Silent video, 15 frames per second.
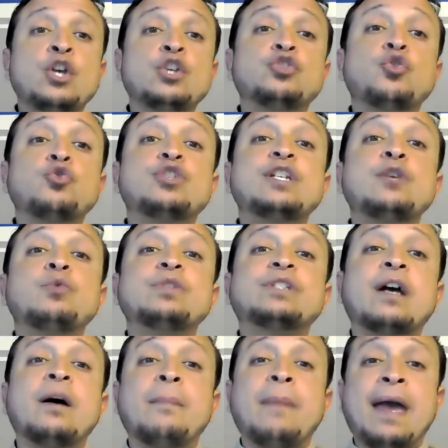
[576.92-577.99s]
So she was
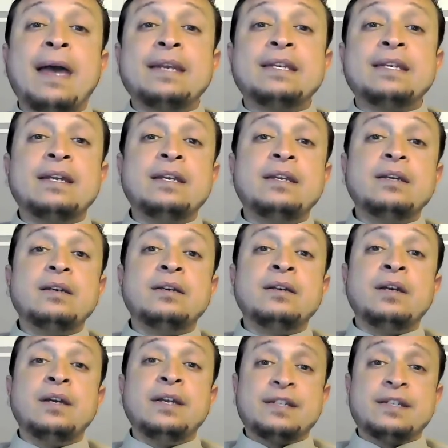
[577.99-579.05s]
commanded
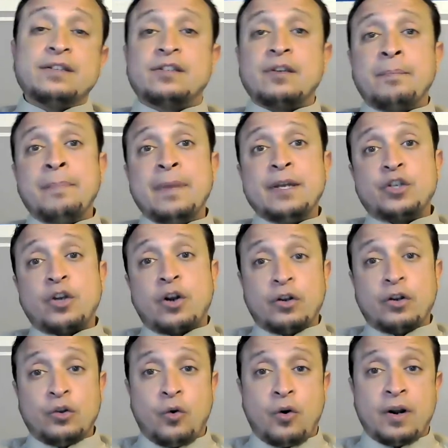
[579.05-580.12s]
to submit to her
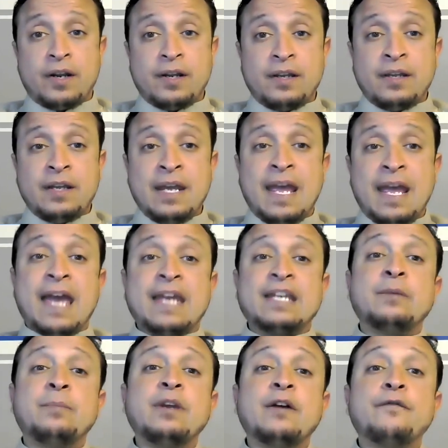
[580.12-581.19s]
Lord and
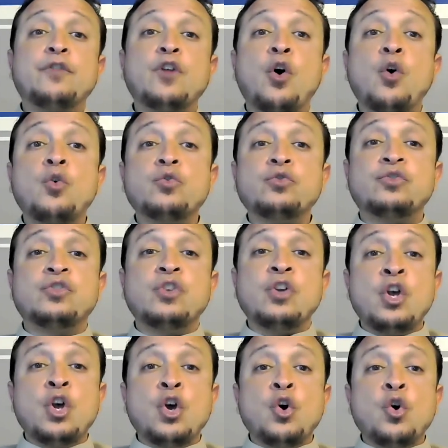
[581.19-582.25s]
to be of those
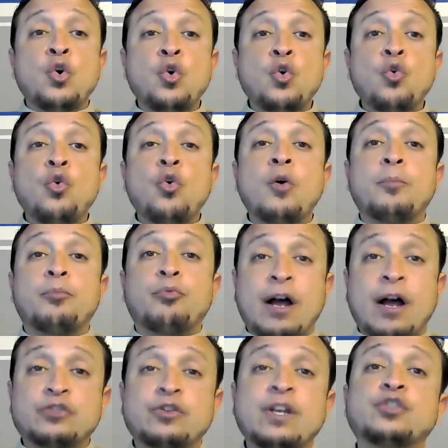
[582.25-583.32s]
who
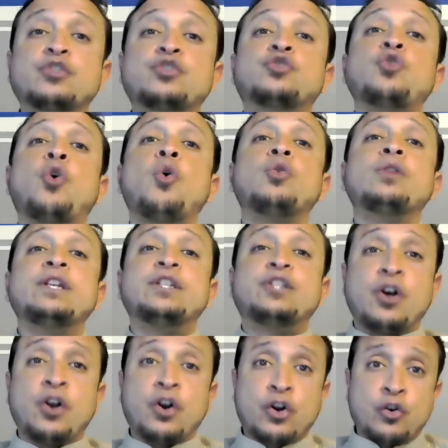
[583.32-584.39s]
prostrate solely
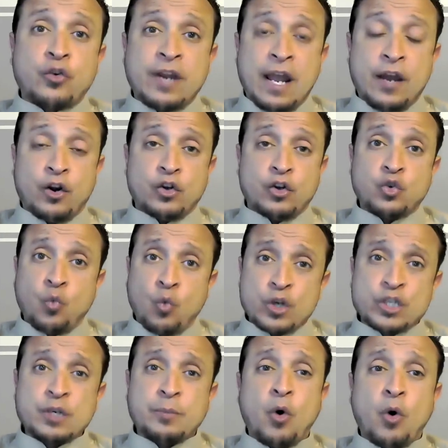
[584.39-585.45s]
to her creator, to
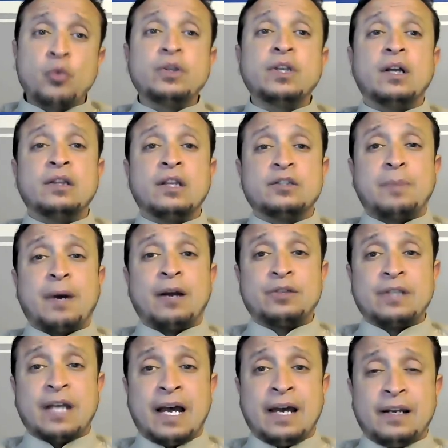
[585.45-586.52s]
worship only Allah subhanahu
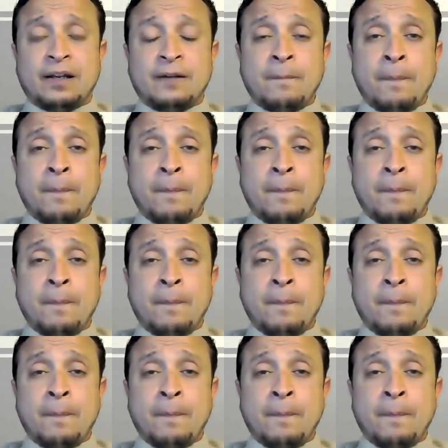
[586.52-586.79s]
wa ta'ala.